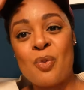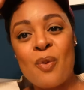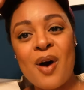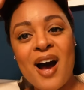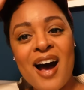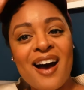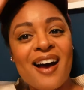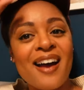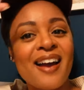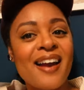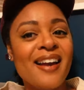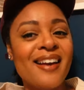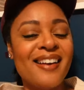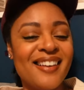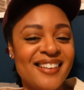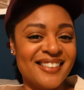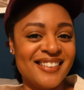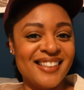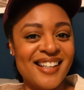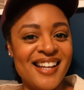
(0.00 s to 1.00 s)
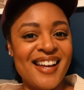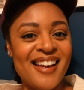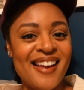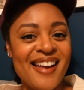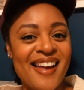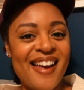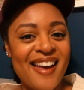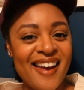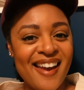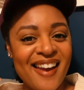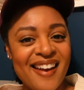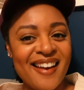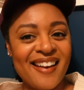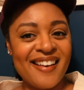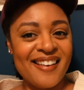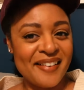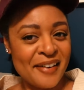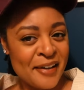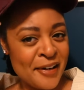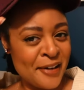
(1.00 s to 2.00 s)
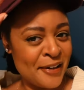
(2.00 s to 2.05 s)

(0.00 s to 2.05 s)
why, hey,